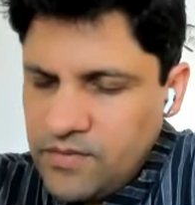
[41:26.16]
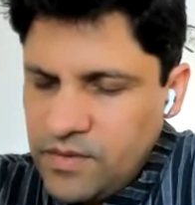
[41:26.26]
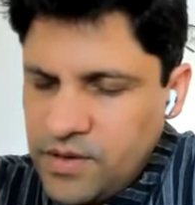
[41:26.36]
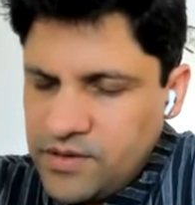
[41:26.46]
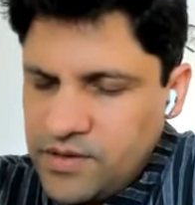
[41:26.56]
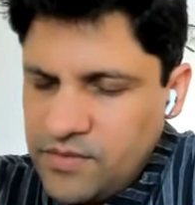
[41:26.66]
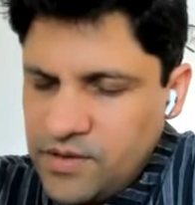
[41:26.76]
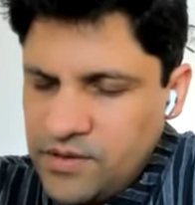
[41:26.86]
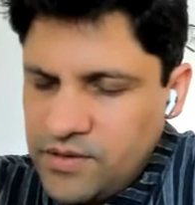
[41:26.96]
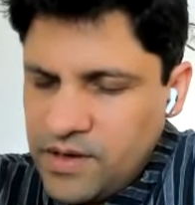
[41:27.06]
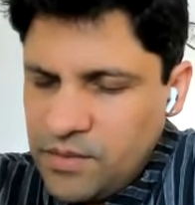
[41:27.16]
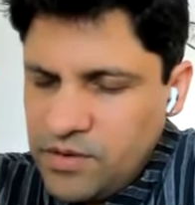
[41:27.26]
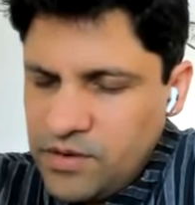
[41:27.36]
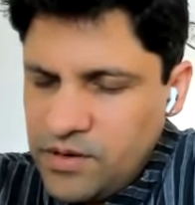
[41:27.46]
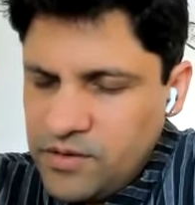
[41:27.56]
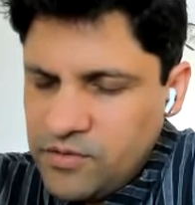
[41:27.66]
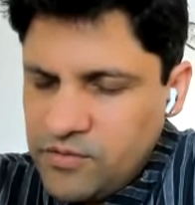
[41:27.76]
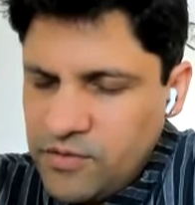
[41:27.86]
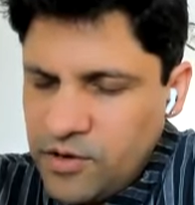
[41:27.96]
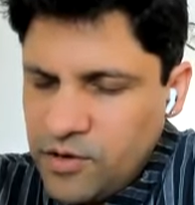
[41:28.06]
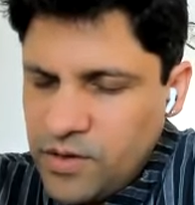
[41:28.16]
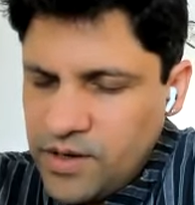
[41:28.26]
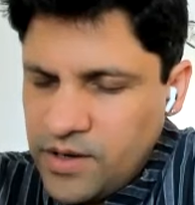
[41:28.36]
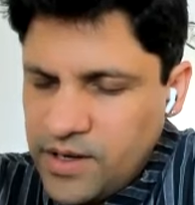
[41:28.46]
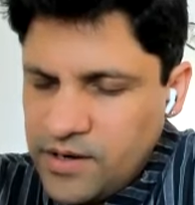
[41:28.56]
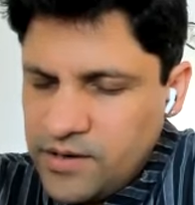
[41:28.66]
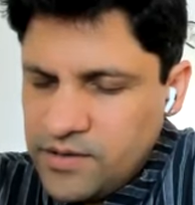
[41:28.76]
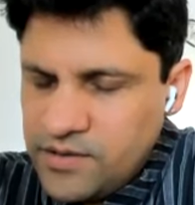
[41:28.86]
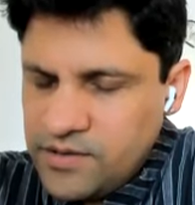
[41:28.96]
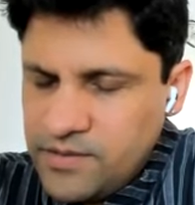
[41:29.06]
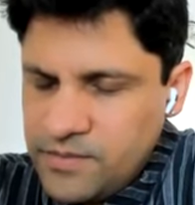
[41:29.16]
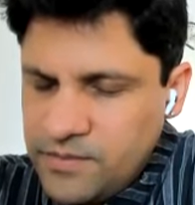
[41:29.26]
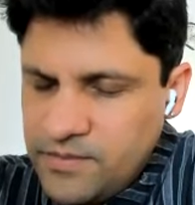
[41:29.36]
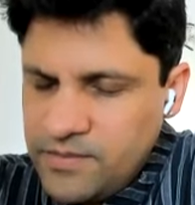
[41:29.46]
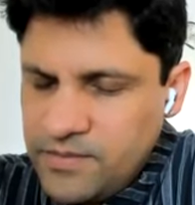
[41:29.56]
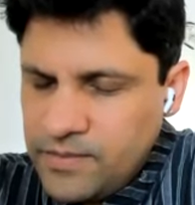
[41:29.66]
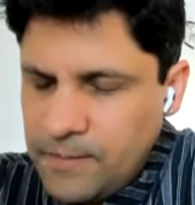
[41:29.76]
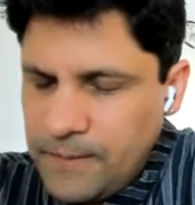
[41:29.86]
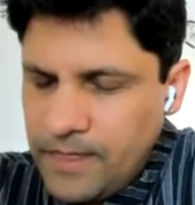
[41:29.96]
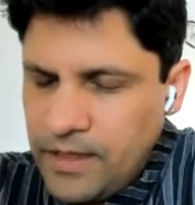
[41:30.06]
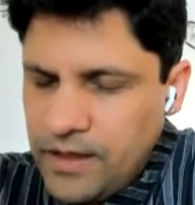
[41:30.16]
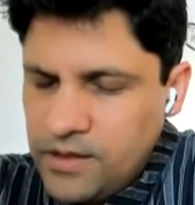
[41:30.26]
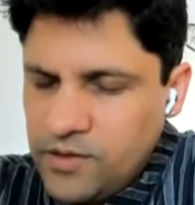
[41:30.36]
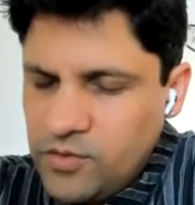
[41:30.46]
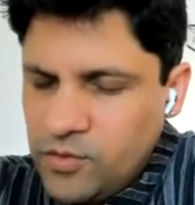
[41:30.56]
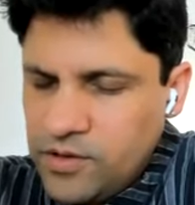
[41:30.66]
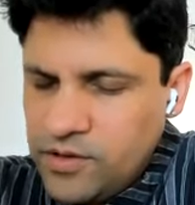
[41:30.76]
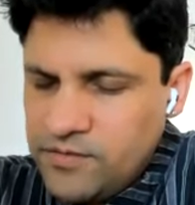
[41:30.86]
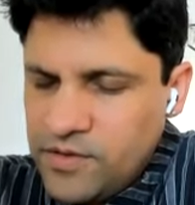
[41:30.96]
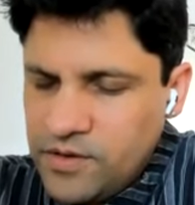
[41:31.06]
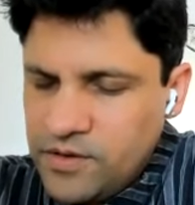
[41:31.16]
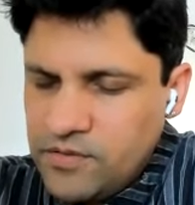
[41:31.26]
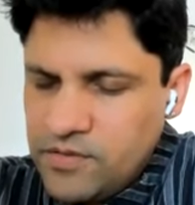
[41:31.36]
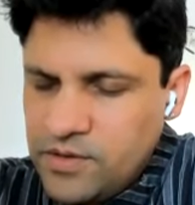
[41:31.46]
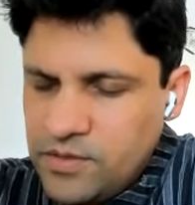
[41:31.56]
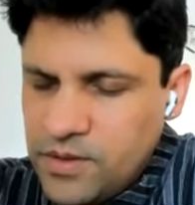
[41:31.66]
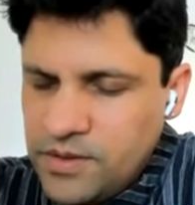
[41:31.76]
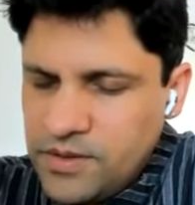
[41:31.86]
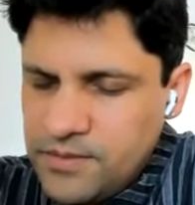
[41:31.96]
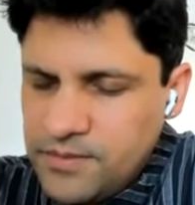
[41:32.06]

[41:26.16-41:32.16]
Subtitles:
We must have the stubbornness to follow our gladness in the ruthless furnace of this world.